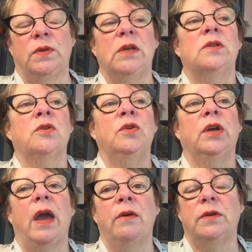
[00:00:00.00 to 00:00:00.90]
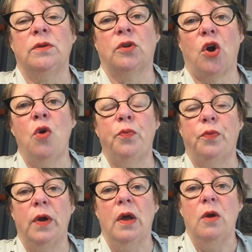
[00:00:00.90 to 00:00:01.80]
He's learning how to cope
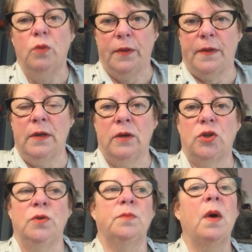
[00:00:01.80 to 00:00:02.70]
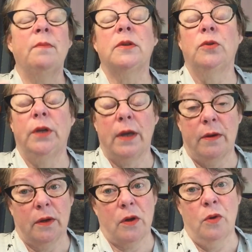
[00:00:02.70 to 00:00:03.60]
with the issues. Mom's learning how
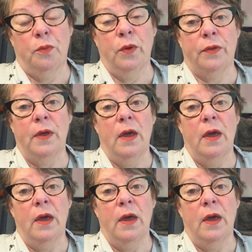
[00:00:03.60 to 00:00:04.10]
to cope with